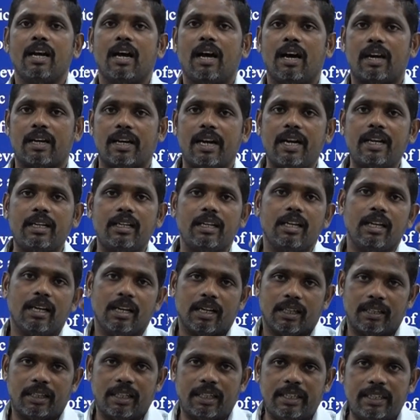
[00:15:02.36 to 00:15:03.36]
right,
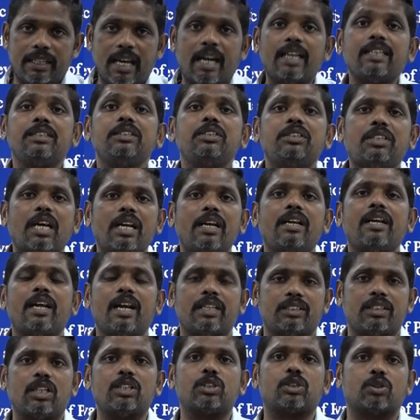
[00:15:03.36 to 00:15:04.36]
the young
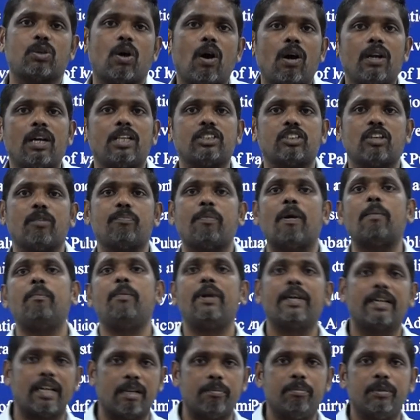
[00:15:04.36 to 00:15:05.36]
generation scholars of
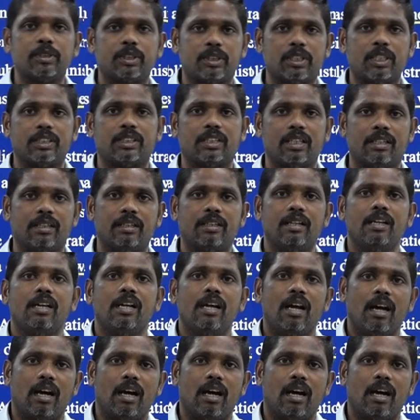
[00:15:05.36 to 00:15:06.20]
public administration,